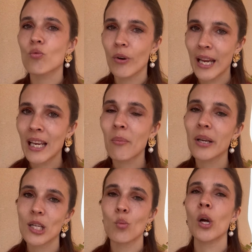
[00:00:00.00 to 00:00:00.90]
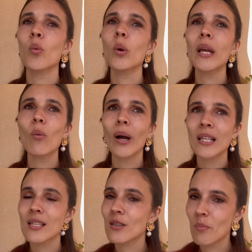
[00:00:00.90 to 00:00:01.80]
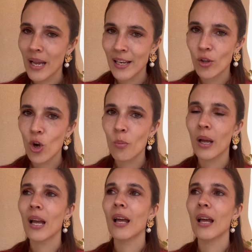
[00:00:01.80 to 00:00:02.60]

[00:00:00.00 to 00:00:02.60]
raining because when we went to Benidorm,